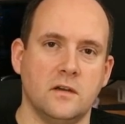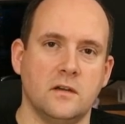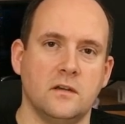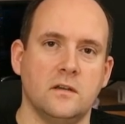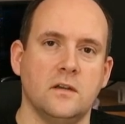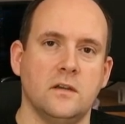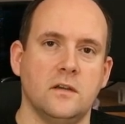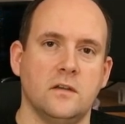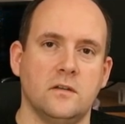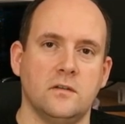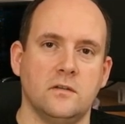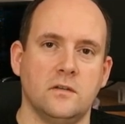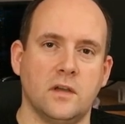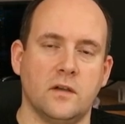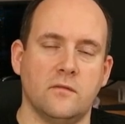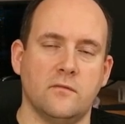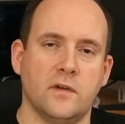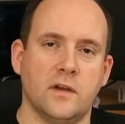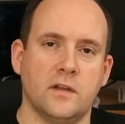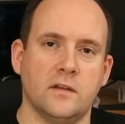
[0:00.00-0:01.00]
You
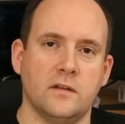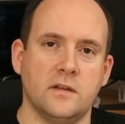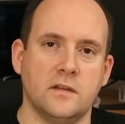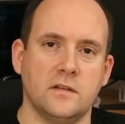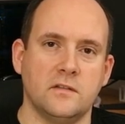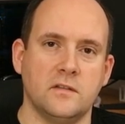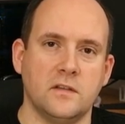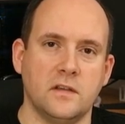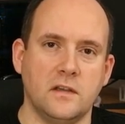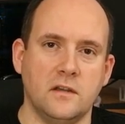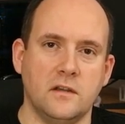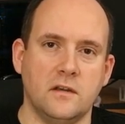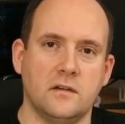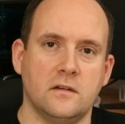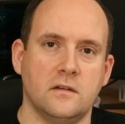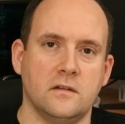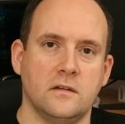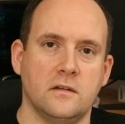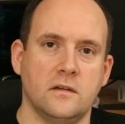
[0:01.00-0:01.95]
can find the links here.